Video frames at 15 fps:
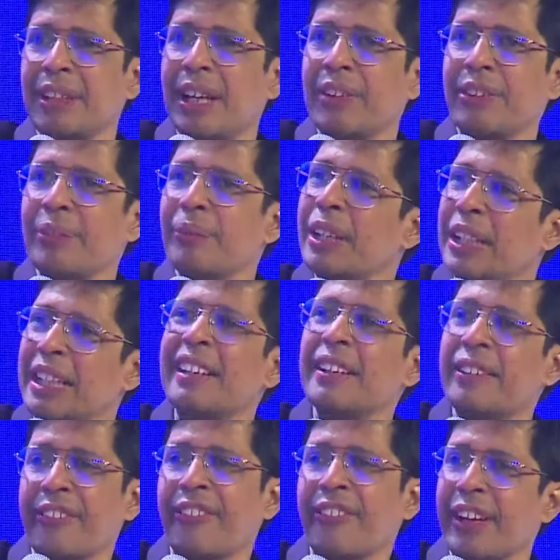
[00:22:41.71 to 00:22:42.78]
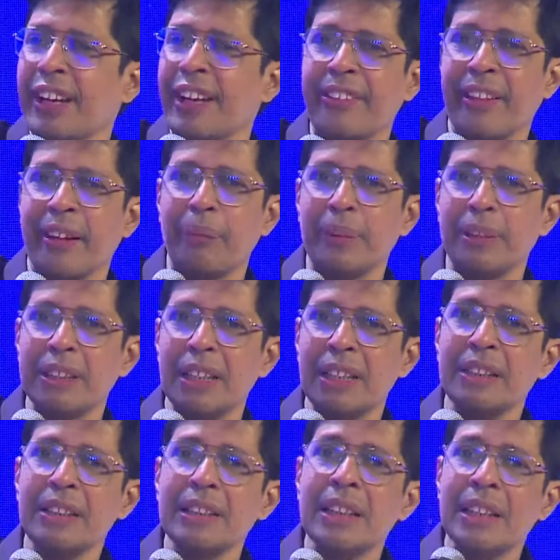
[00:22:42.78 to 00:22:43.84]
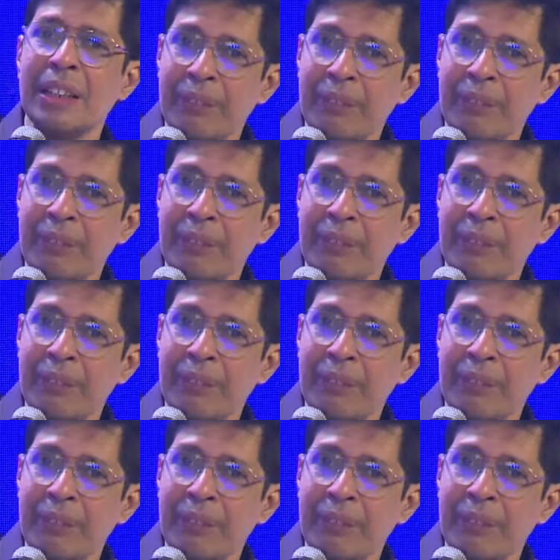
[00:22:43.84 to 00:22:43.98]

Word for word: we have some very interesting examples and